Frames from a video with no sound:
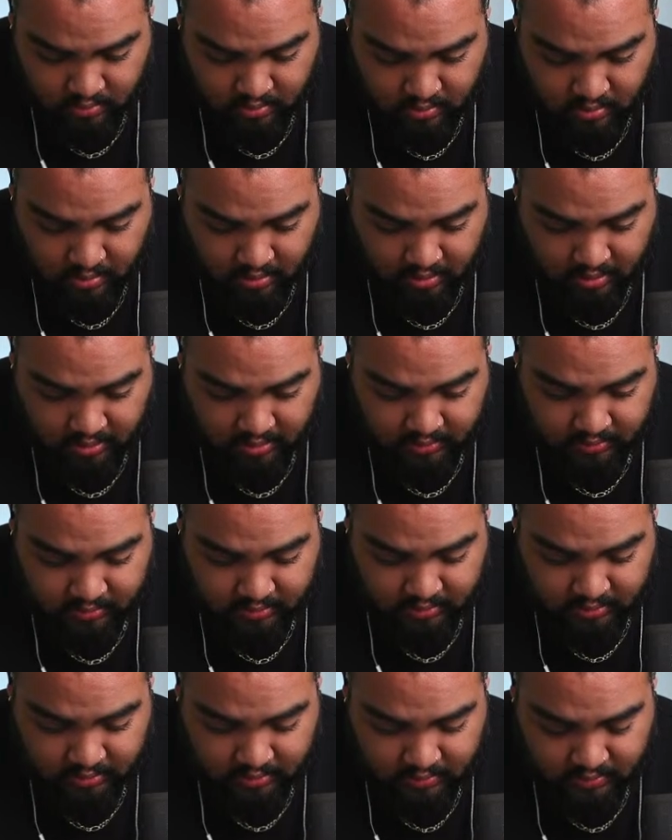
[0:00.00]
Okay,
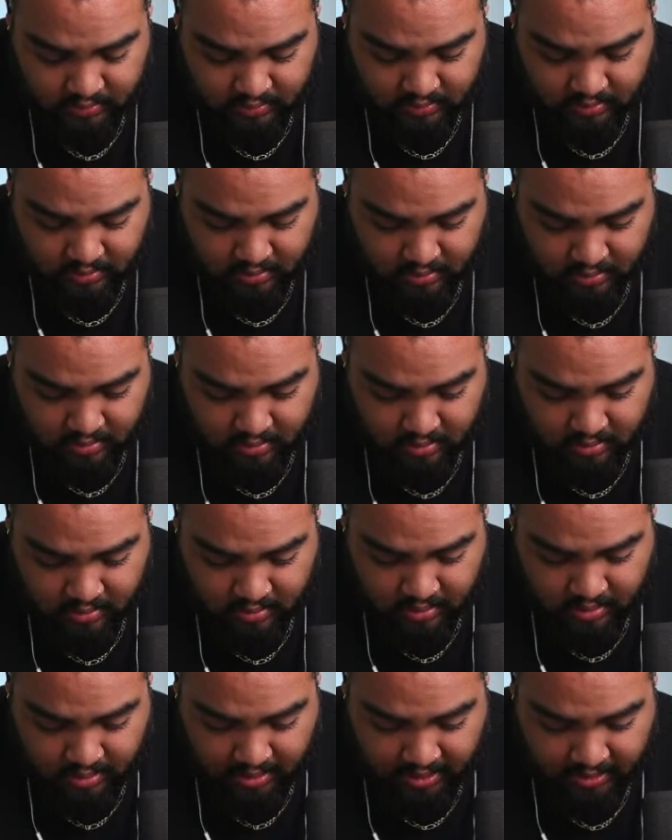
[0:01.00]
continue.
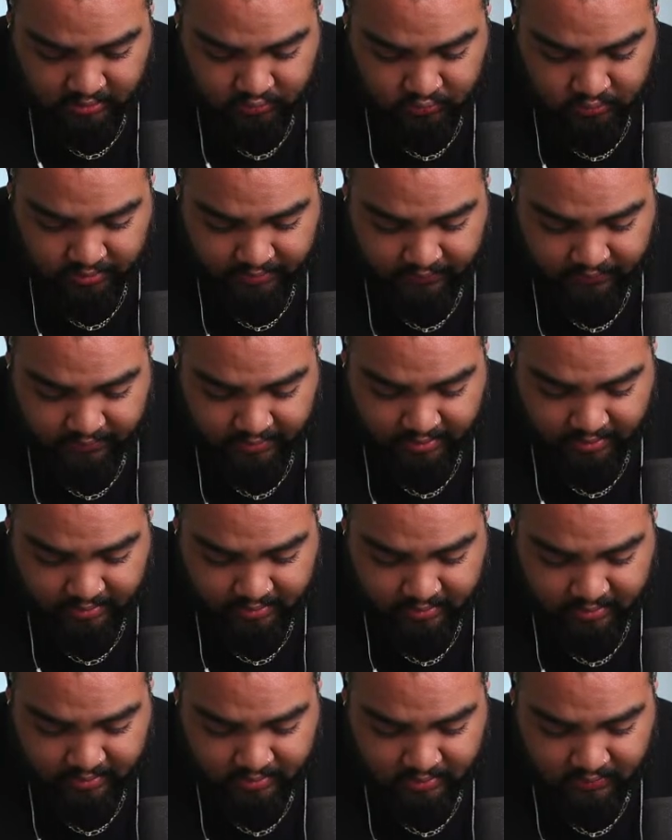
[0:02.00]
Add Troy
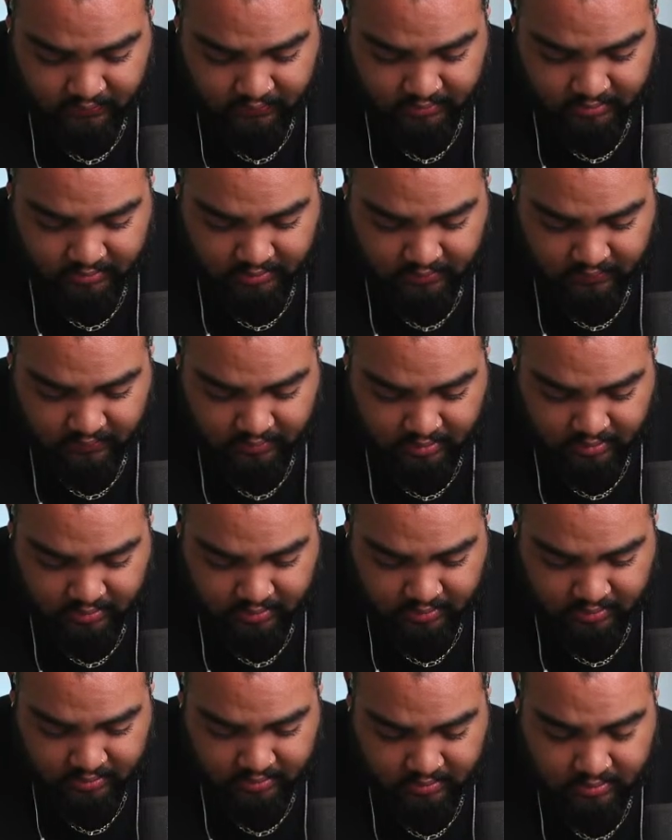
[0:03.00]
Franklin to Risk It
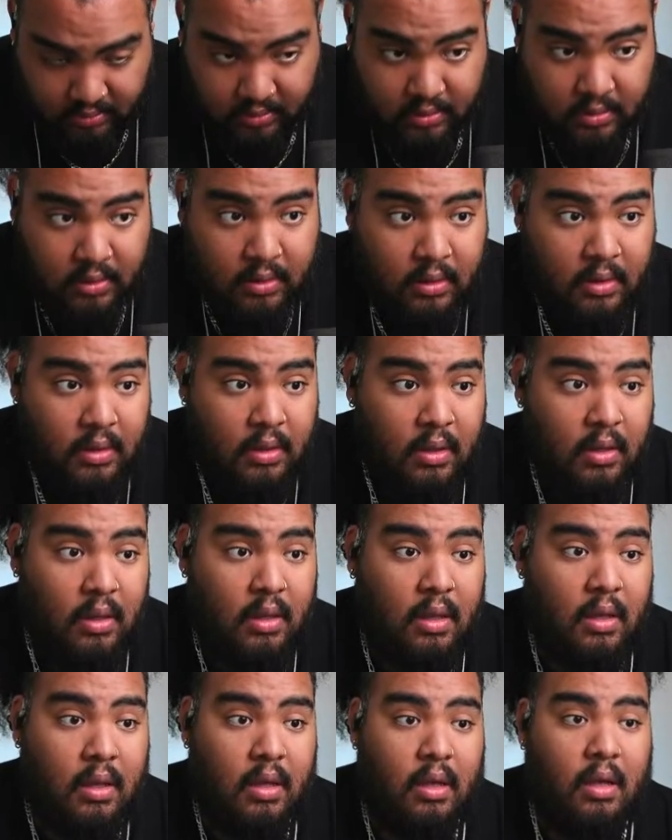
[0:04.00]
roster.
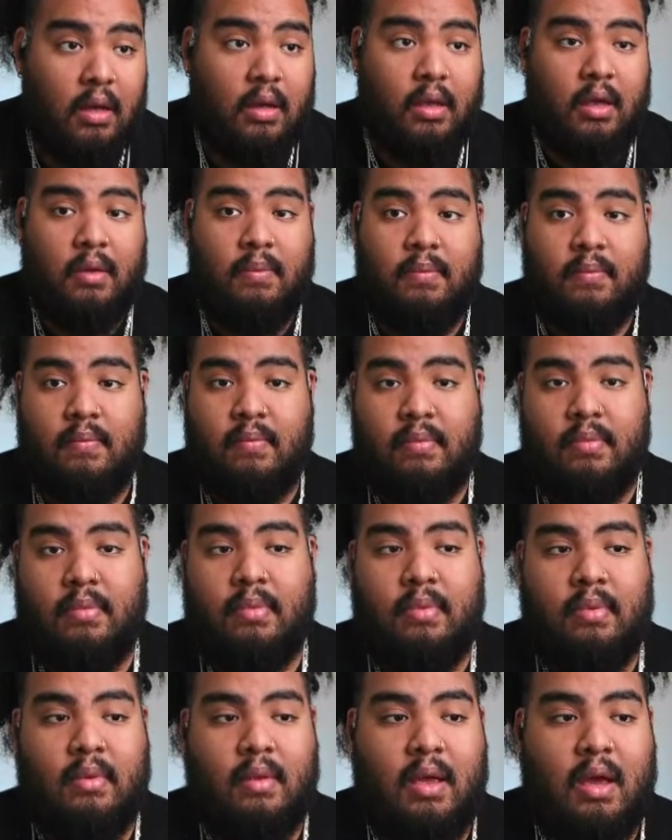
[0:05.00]
Okay.
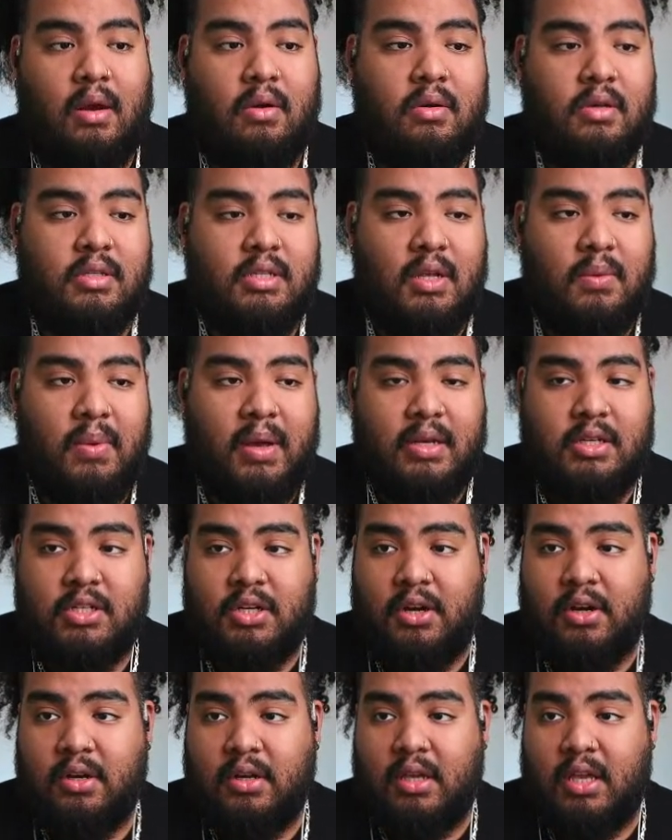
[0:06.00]
I don't understand why
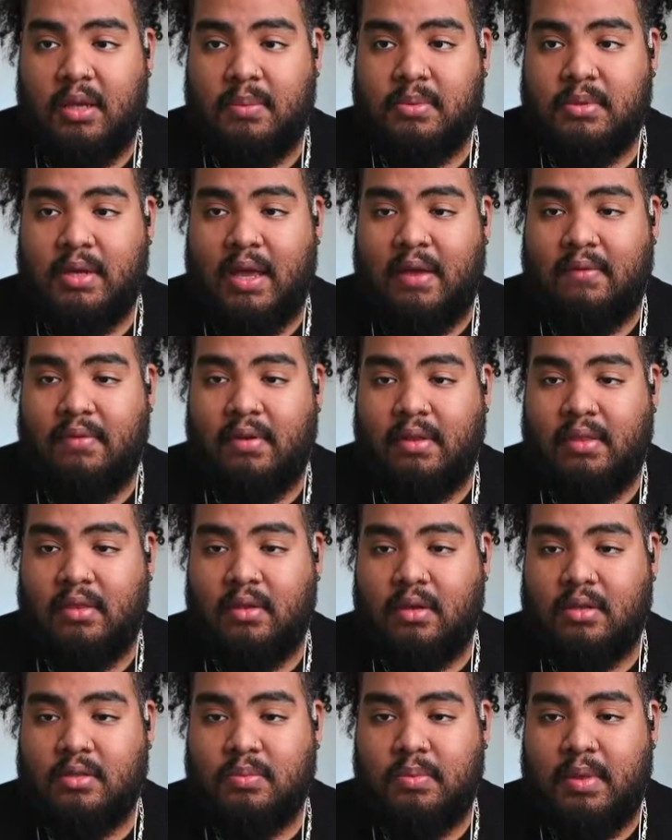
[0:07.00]
Jared keeps having
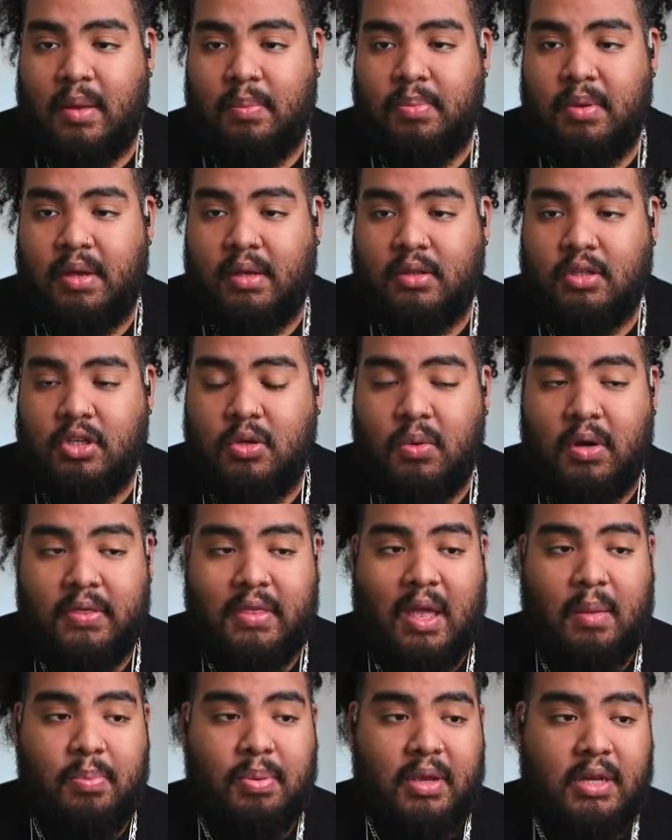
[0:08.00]
that pick. Do you want
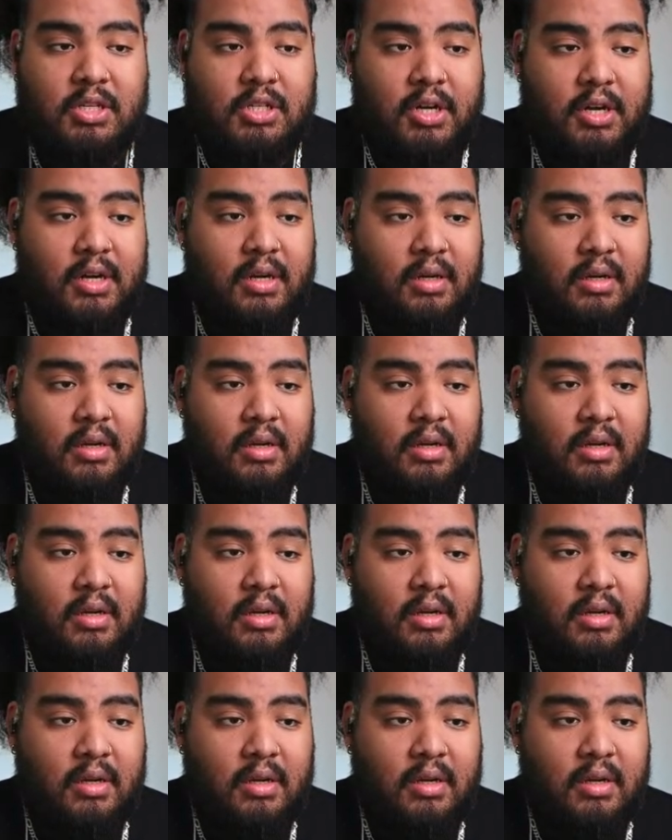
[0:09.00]
that pick, Jared?